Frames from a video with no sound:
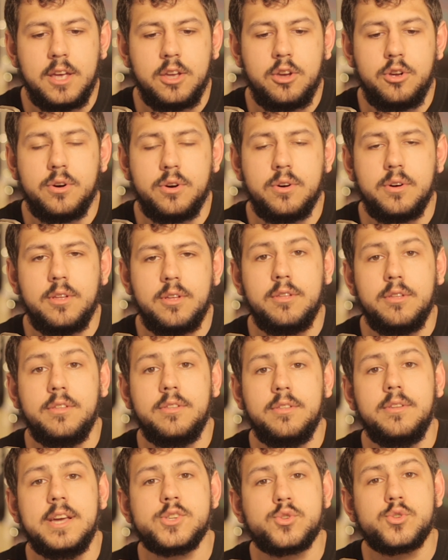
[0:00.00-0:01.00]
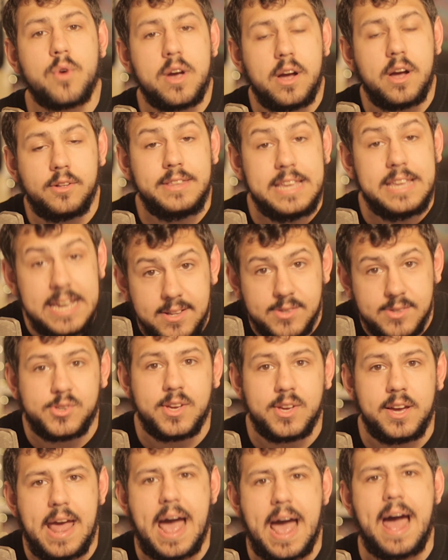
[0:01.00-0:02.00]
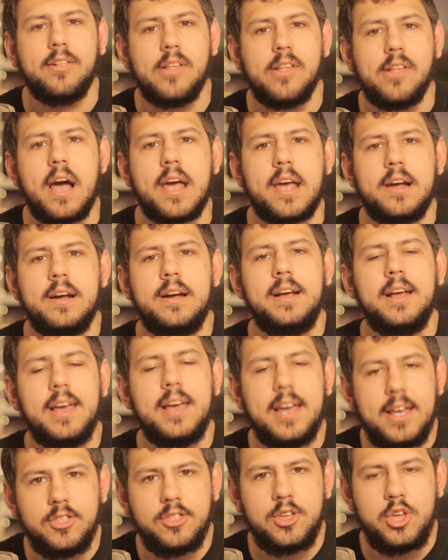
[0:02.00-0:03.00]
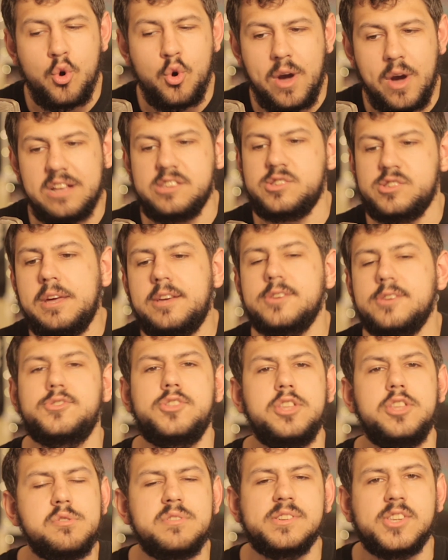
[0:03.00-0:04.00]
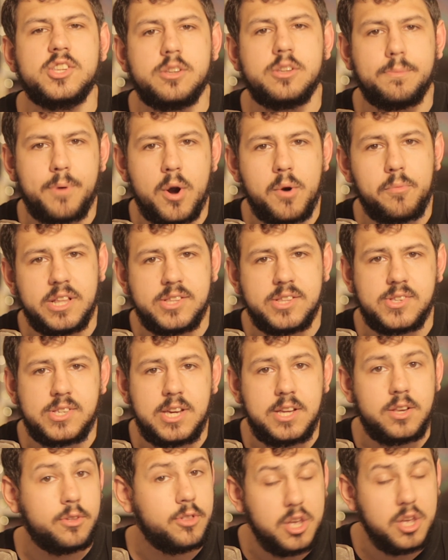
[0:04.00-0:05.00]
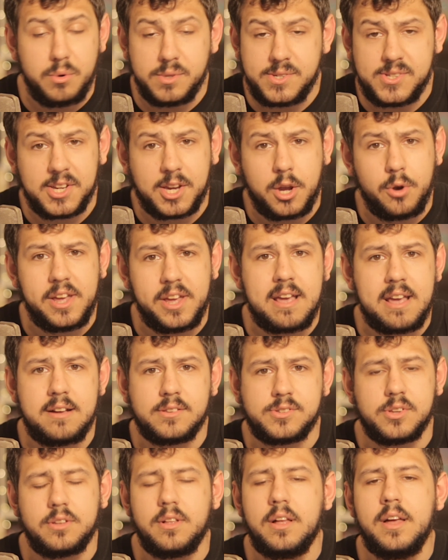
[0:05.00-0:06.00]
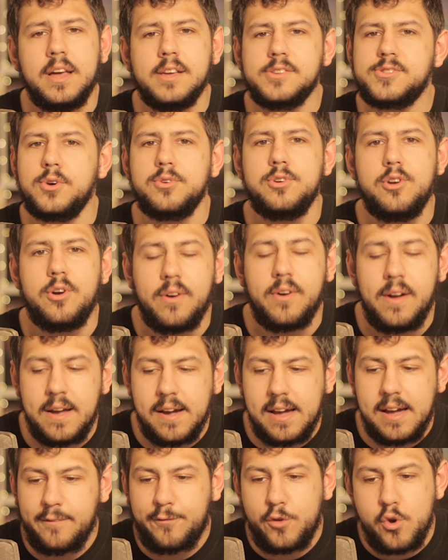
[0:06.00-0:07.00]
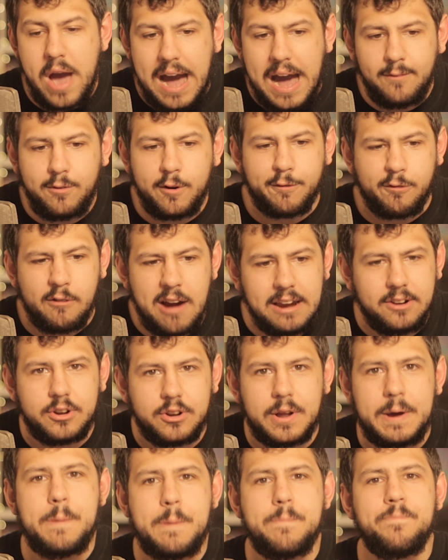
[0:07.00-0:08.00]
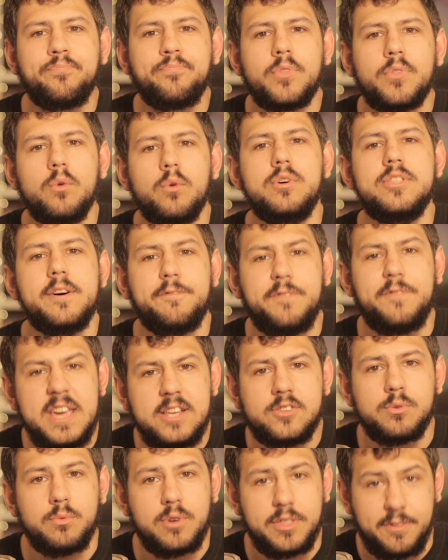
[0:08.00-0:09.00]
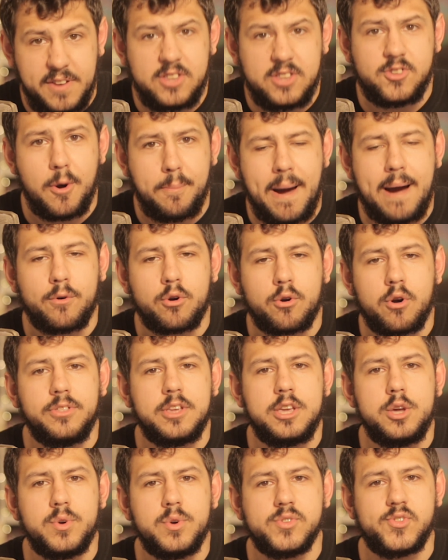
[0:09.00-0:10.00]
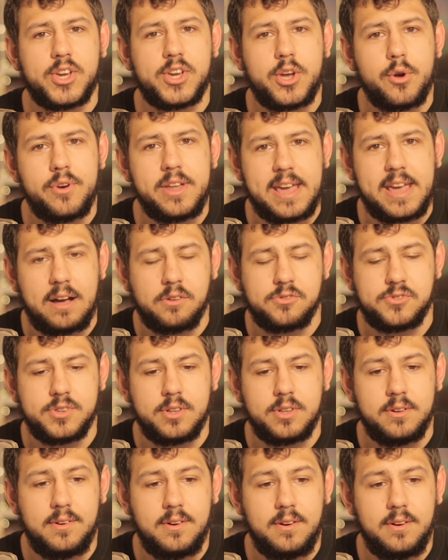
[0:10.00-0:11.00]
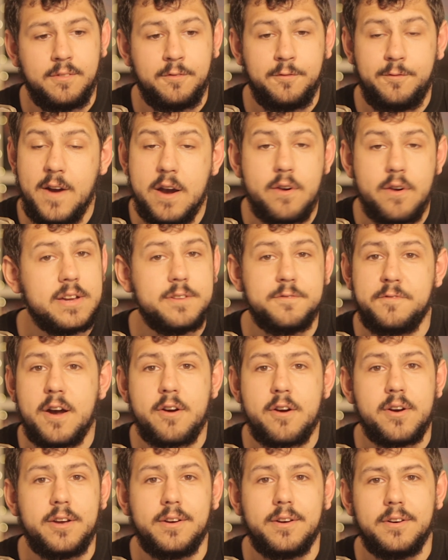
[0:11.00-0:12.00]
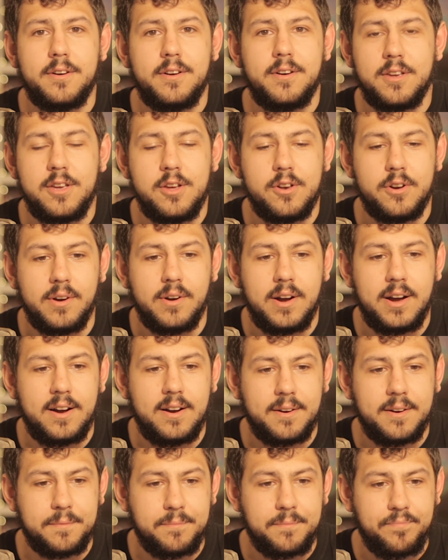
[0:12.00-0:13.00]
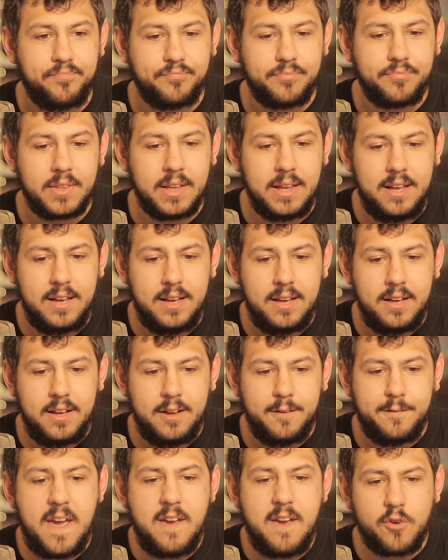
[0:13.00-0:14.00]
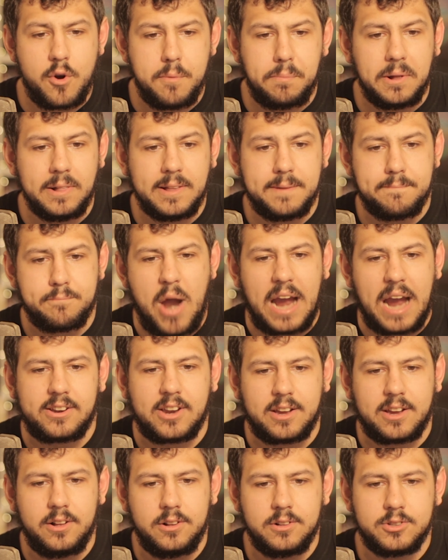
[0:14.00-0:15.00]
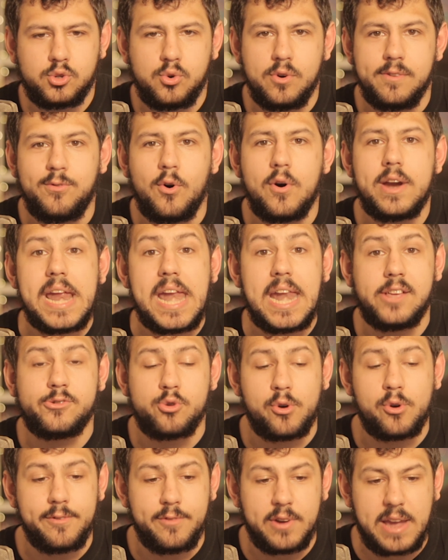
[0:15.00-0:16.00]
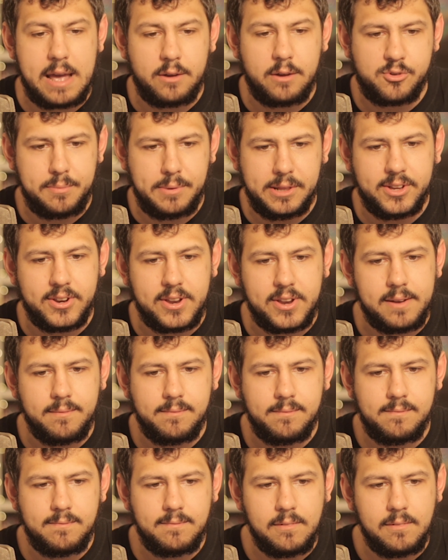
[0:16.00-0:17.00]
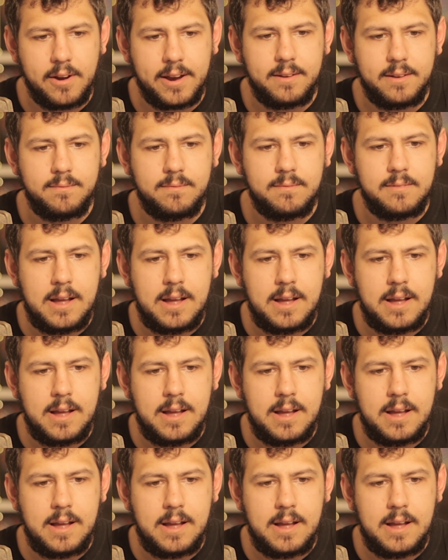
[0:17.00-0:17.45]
You know, Israel needs an ally in the U.S. because the U.S. has a permanent seat on the U.N. Security Council. So, you know, if you have a friend with veto power on the U.N. Security Council, very, very, you know, favorable and practical to avoid any sort of accountability, right?